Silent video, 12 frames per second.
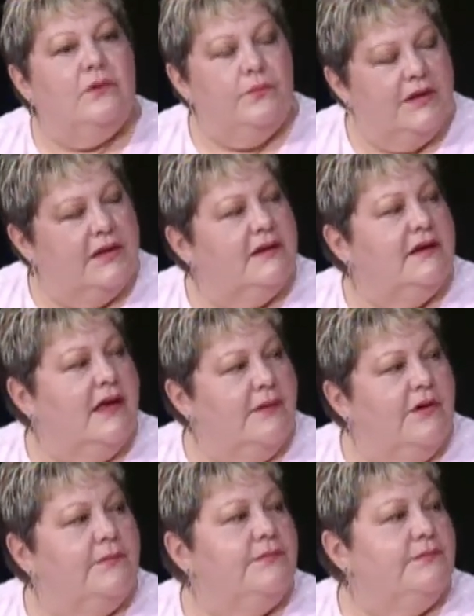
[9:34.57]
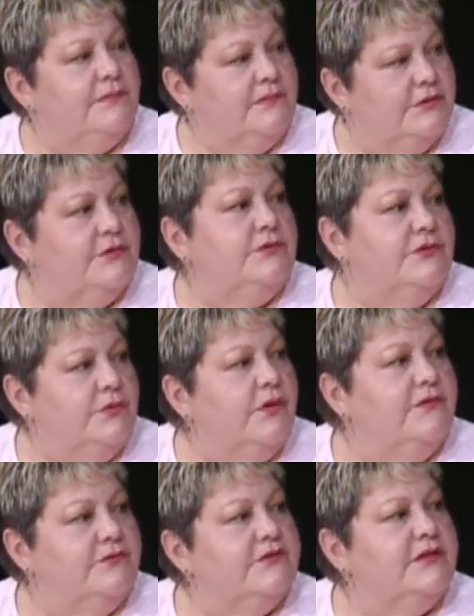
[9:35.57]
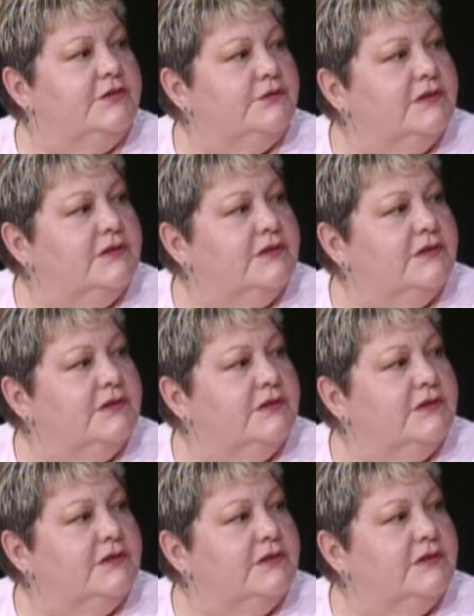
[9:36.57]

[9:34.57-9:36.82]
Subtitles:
We need to come up to the 21st century.